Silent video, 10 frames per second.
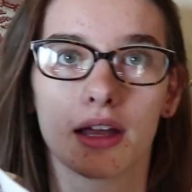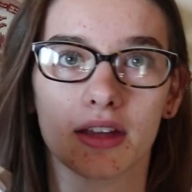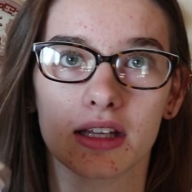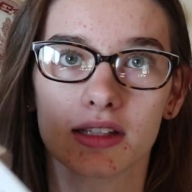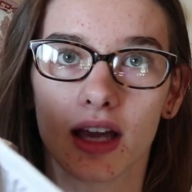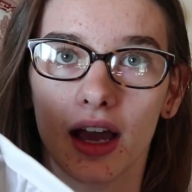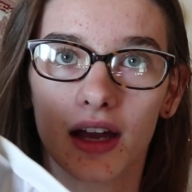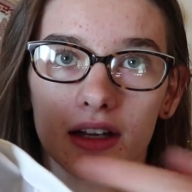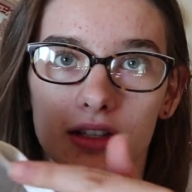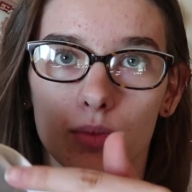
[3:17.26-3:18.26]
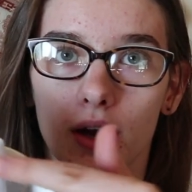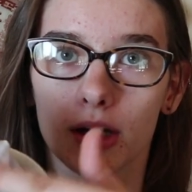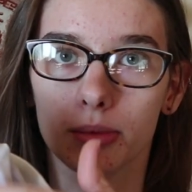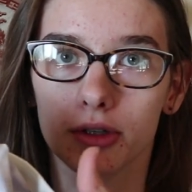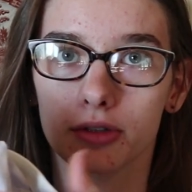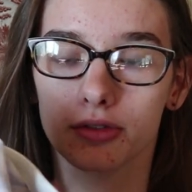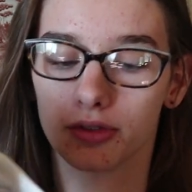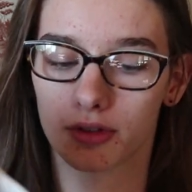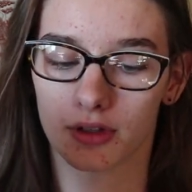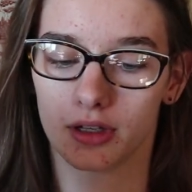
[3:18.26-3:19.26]
And the inside is waterproof,
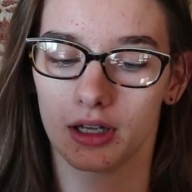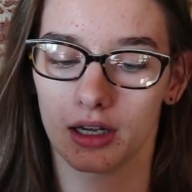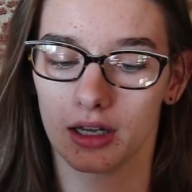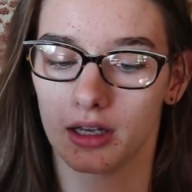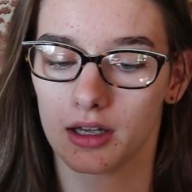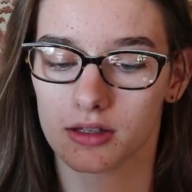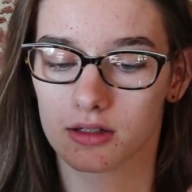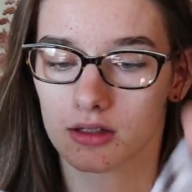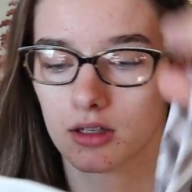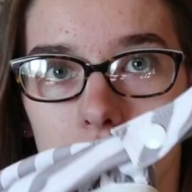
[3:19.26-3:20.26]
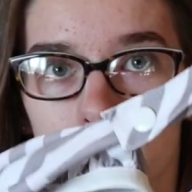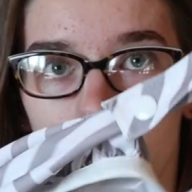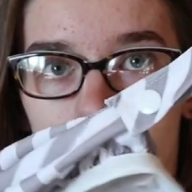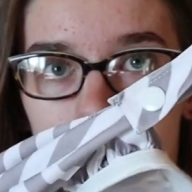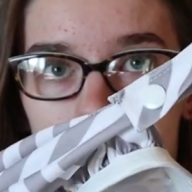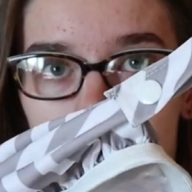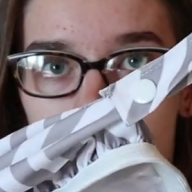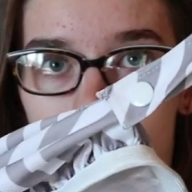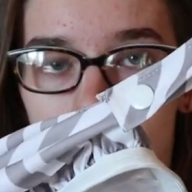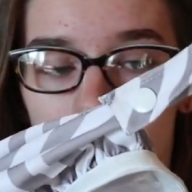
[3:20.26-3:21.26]
and it has two handles on
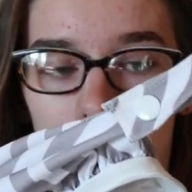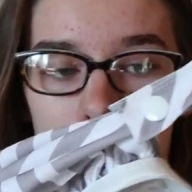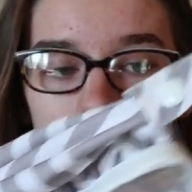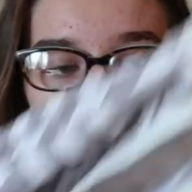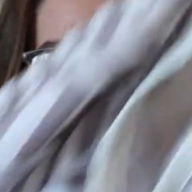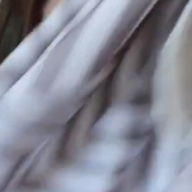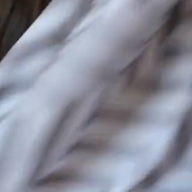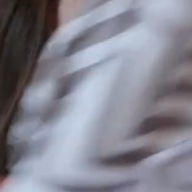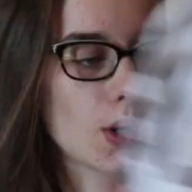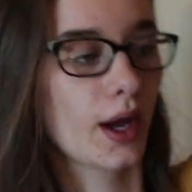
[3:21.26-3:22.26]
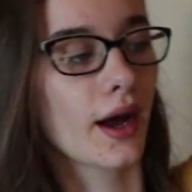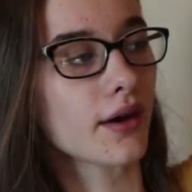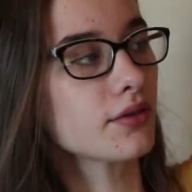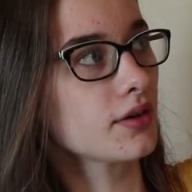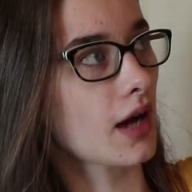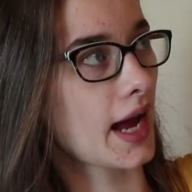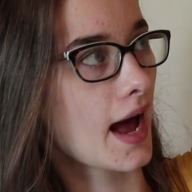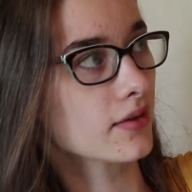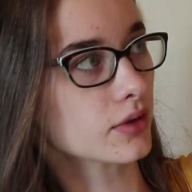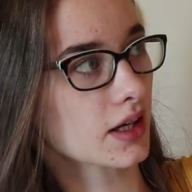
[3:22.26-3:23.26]
each side. So I have, I
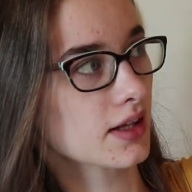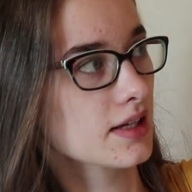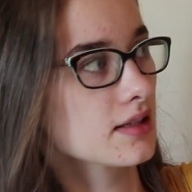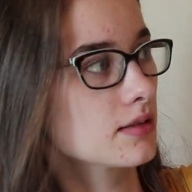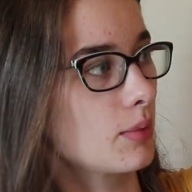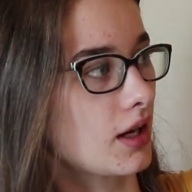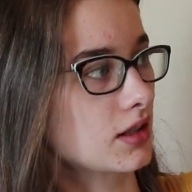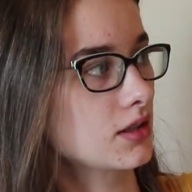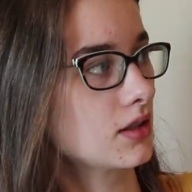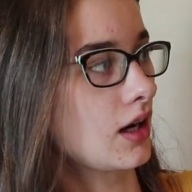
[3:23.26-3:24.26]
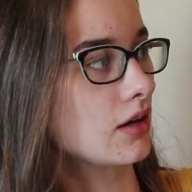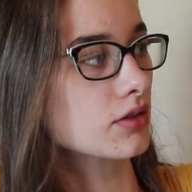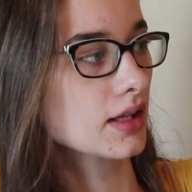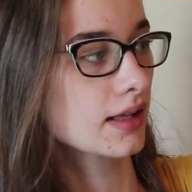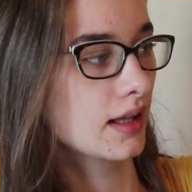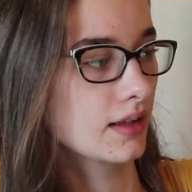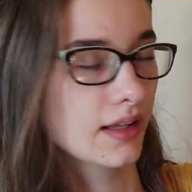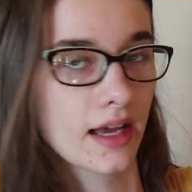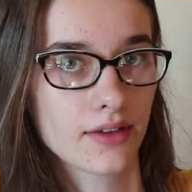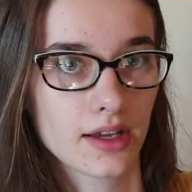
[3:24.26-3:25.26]
have one of these, but I really like that
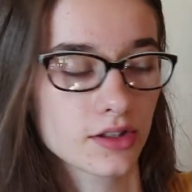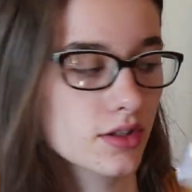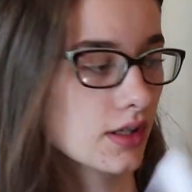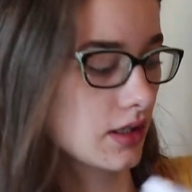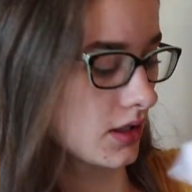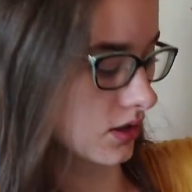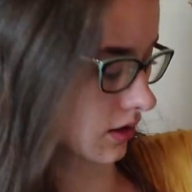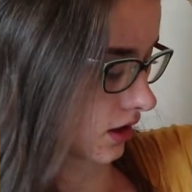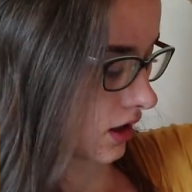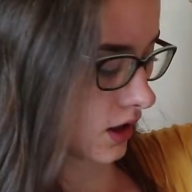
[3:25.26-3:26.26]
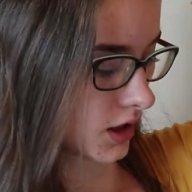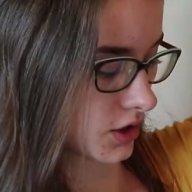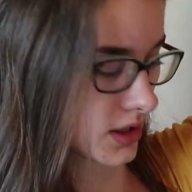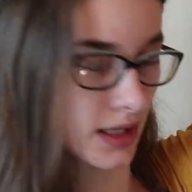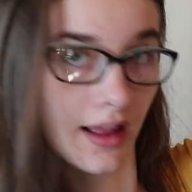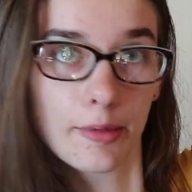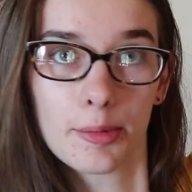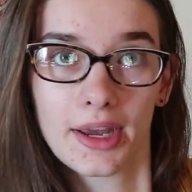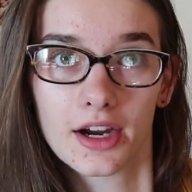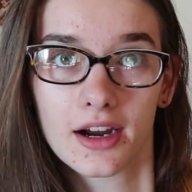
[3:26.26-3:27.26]
they have handles, and these are just a little
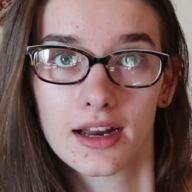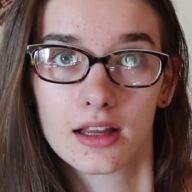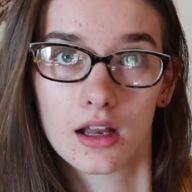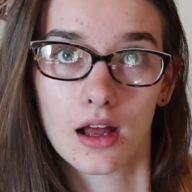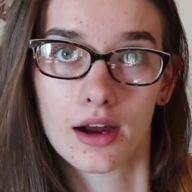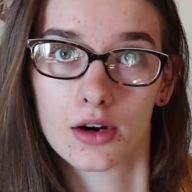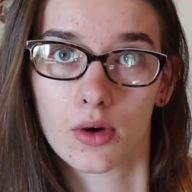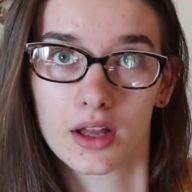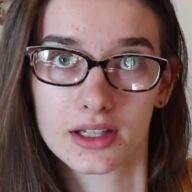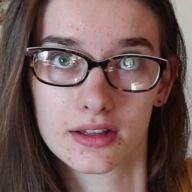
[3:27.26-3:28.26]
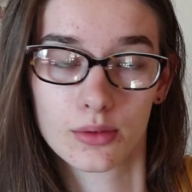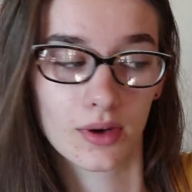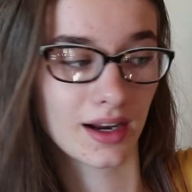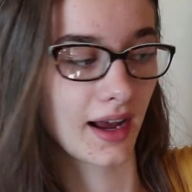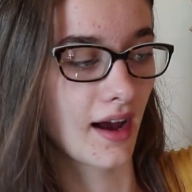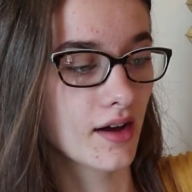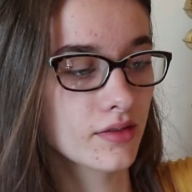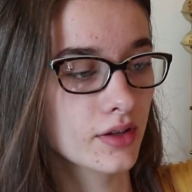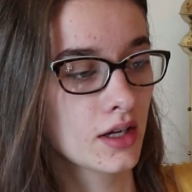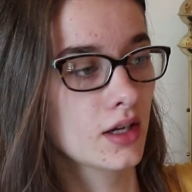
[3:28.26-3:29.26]
bit bigger and a little higher quality than the one I have